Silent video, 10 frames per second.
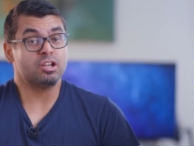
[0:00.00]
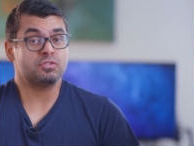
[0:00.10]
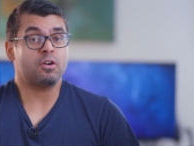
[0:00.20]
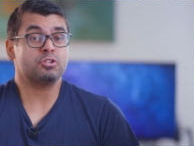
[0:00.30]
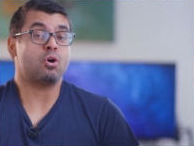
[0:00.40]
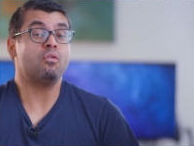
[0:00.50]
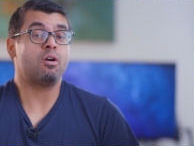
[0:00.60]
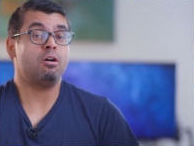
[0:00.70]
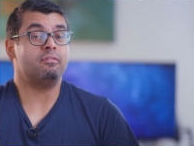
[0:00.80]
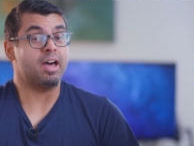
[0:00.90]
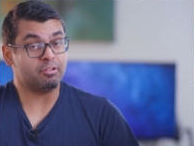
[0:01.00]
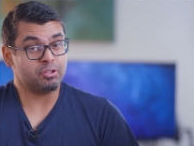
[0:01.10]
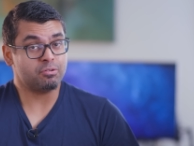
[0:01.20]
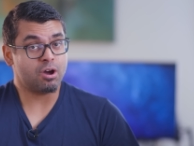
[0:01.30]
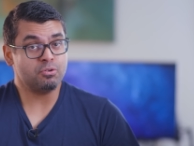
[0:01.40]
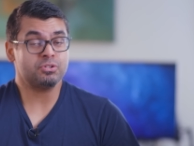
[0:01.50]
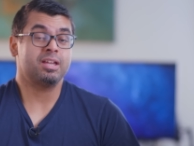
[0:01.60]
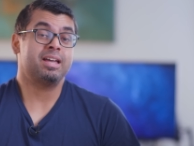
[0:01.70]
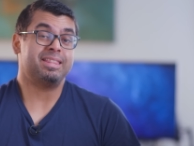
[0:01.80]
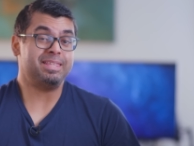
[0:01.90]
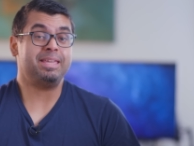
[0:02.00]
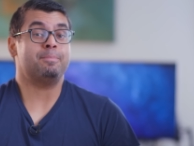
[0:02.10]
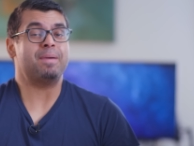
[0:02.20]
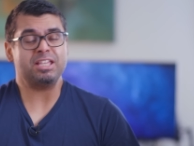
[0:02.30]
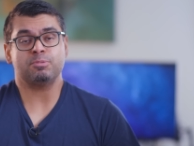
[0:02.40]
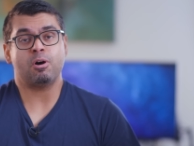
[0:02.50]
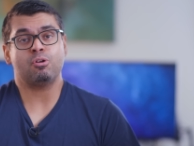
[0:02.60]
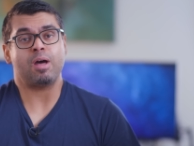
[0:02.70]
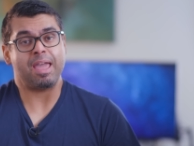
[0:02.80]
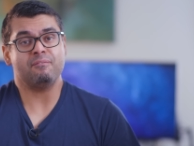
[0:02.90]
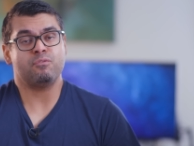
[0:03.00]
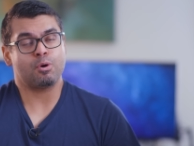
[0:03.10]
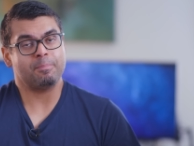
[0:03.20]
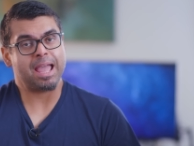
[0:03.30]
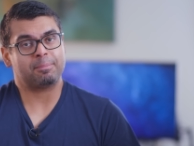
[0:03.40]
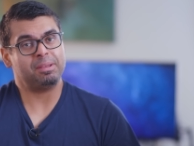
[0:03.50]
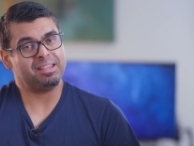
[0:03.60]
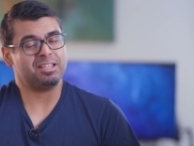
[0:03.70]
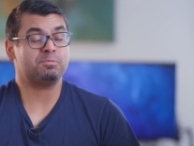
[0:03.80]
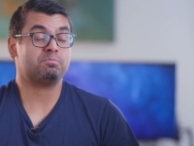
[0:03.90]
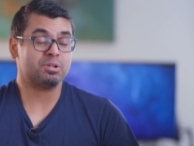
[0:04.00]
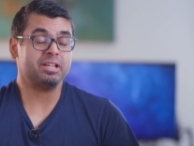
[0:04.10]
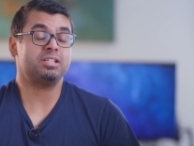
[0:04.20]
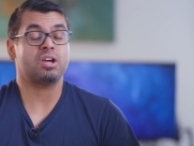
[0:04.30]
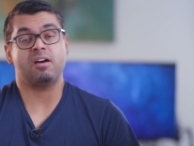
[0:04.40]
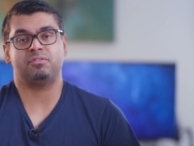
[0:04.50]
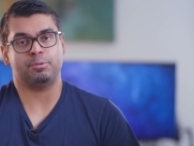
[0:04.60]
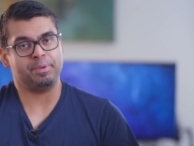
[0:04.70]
Now, as far as overall value goes, the base model M4 Mac Mini is pretty tough to